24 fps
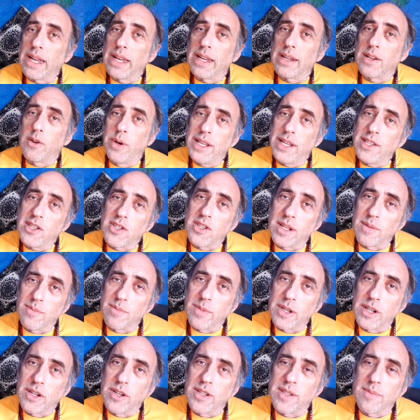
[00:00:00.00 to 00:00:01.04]
question
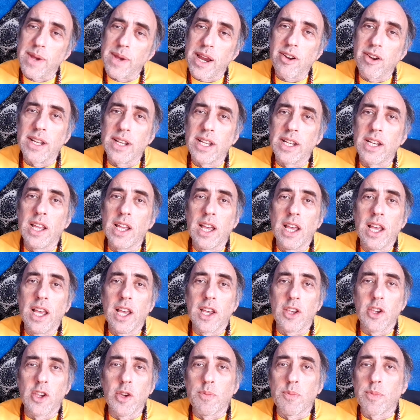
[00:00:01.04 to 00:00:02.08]
because, Marilyn,
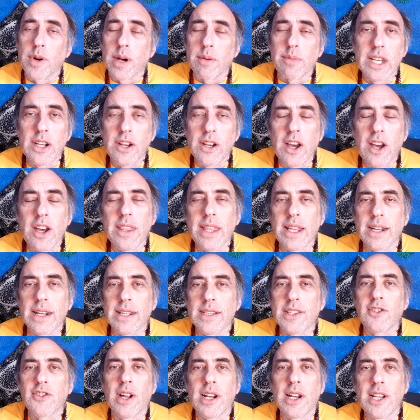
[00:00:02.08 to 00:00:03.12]
you probably know that
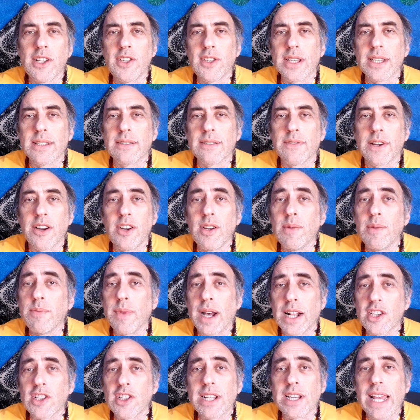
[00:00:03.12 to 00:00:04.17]
astrologers very
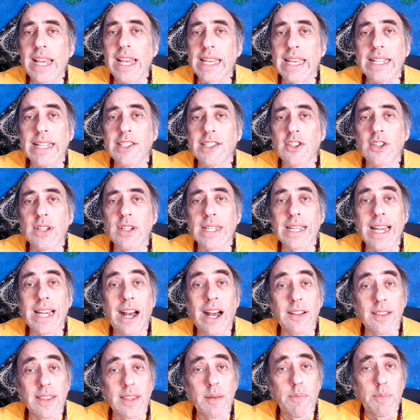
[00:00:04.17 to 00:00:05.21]
much take into
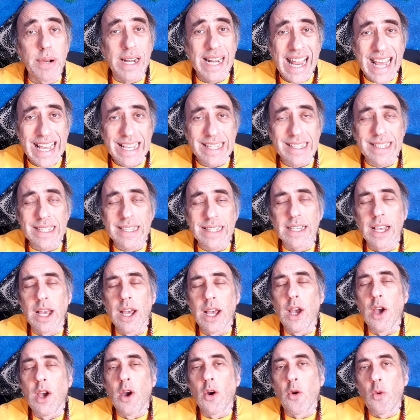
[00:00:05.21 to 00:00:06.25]
account the place
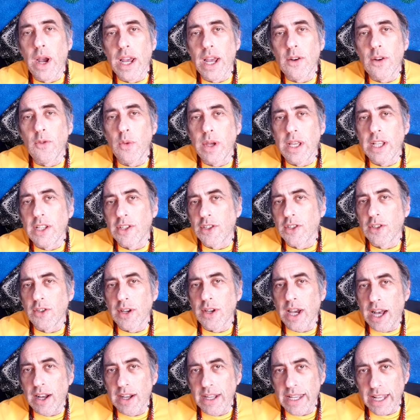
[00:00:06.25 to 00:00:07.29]
when we do
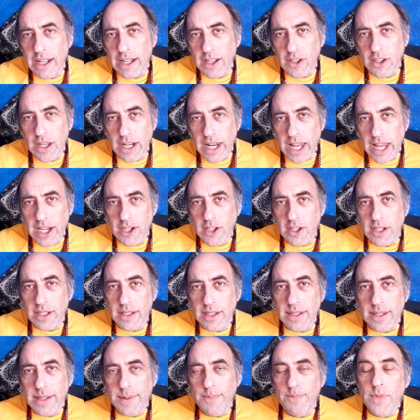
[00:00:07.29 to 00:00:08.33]
our
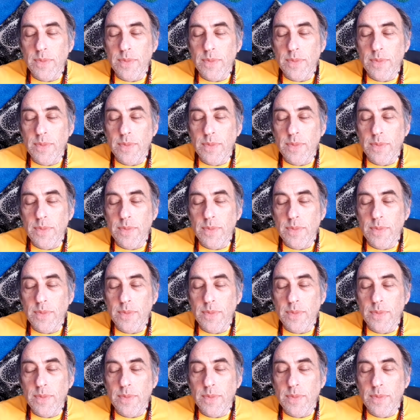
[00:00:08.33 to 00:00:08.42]
calculations.